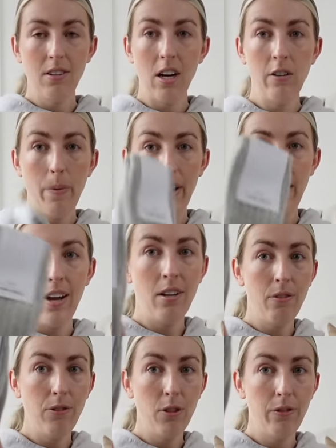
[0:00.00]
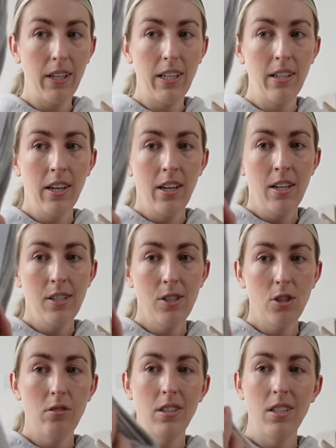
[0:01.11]
I had a pair fluffy
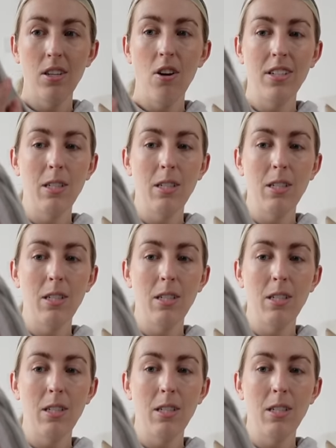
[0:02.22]
storage socks,